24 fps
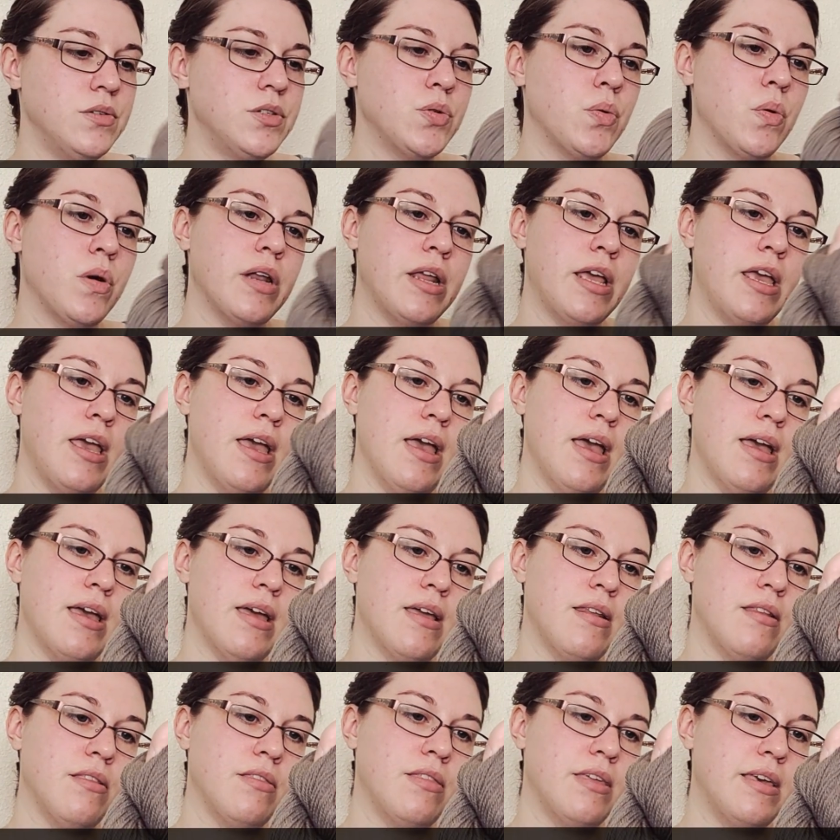220
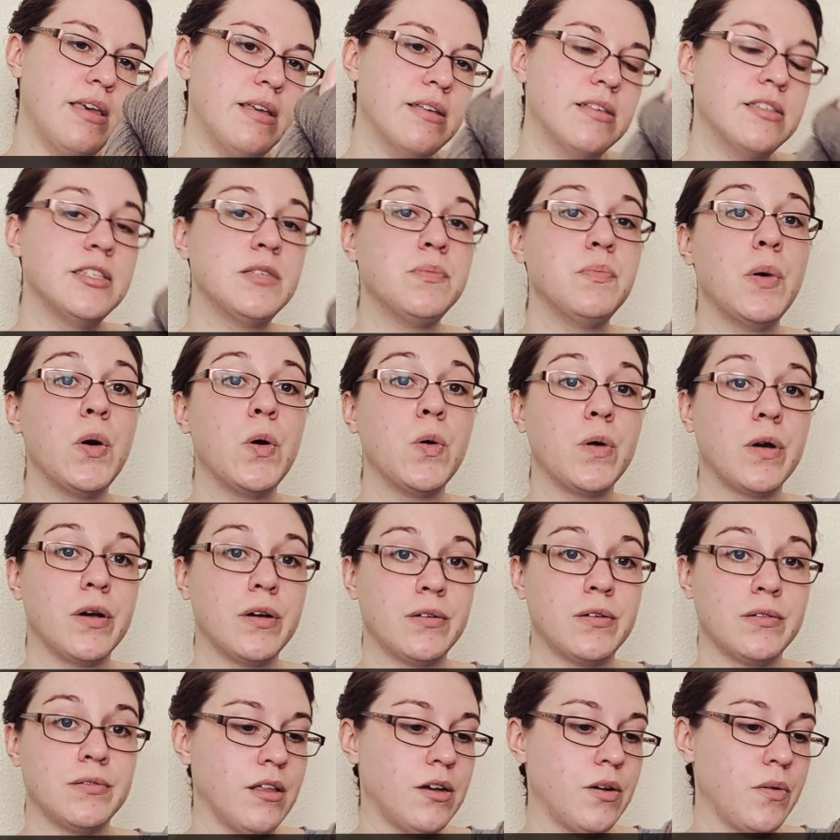in the smoke
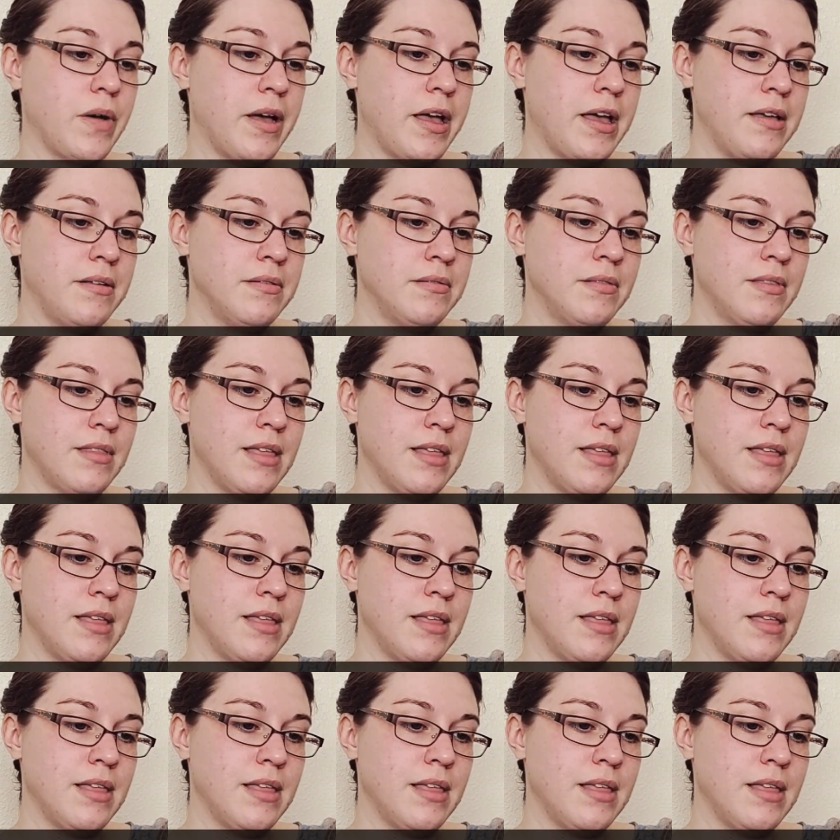colorway.